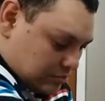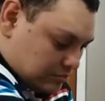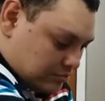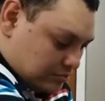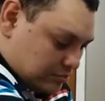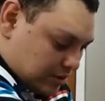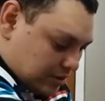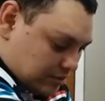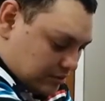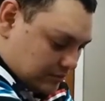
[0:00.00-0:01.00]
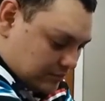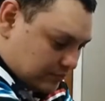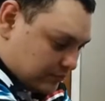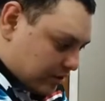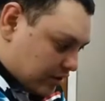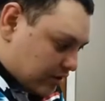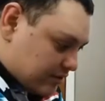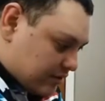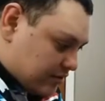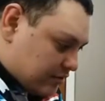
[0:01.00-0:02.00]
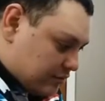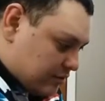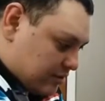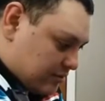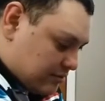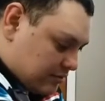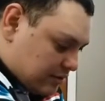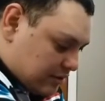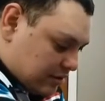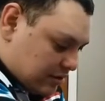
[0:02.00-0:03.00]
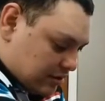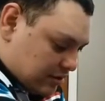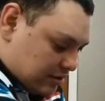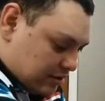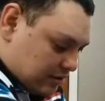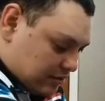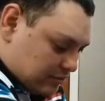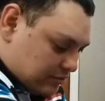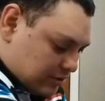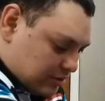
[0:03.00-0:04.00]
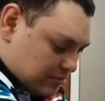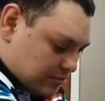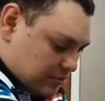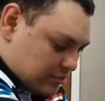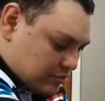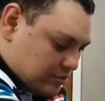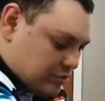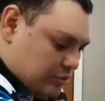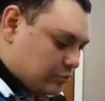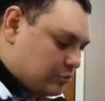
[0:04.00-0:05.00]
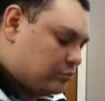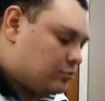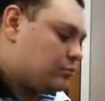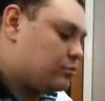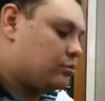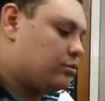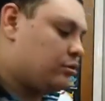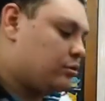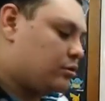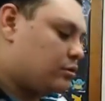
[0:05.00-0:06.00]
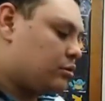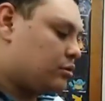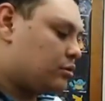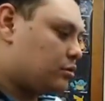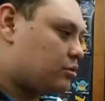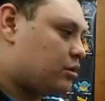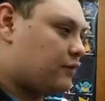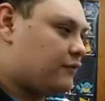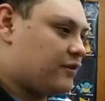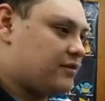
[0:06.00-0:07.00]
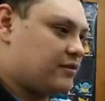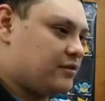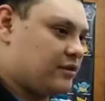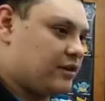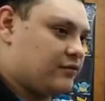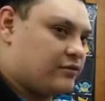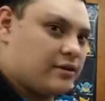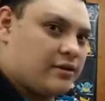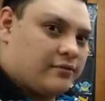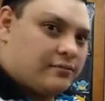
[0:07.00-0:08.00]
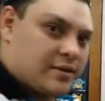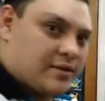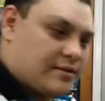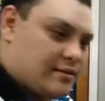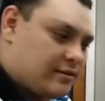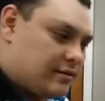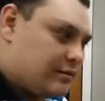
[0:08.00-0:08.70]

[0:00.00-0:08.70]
But I guess I could always cut down as opposed to try to fix it all after I've messed it all up.